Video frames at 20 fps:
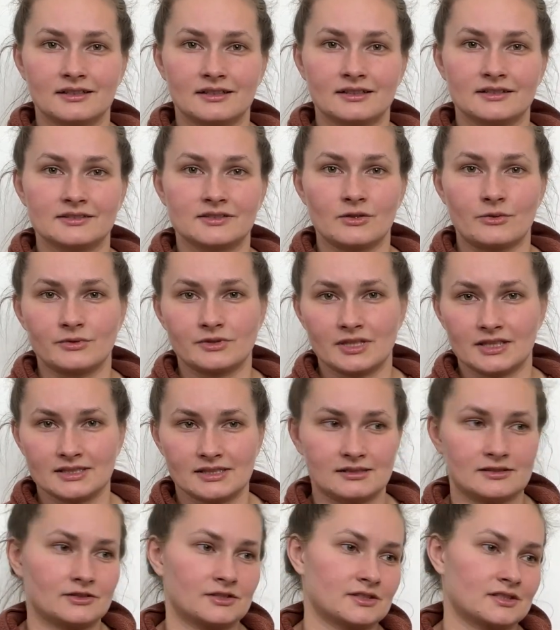So it
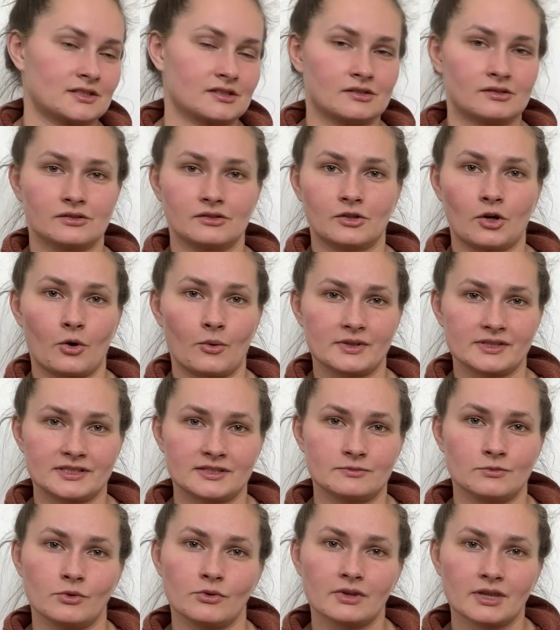doesn't just go as
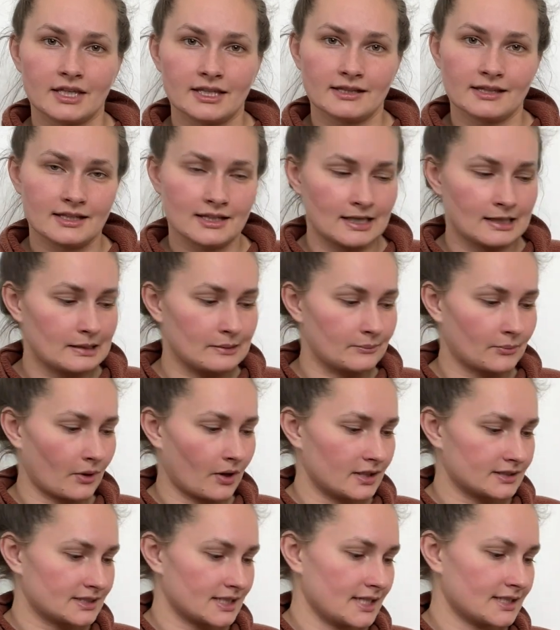smoothly, the knitting
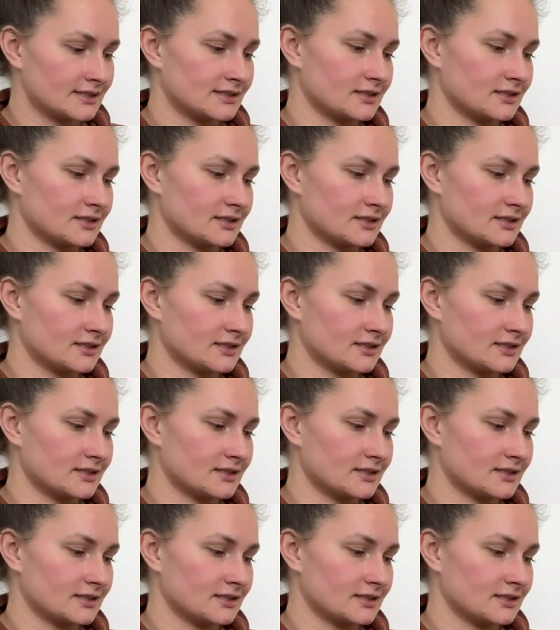process.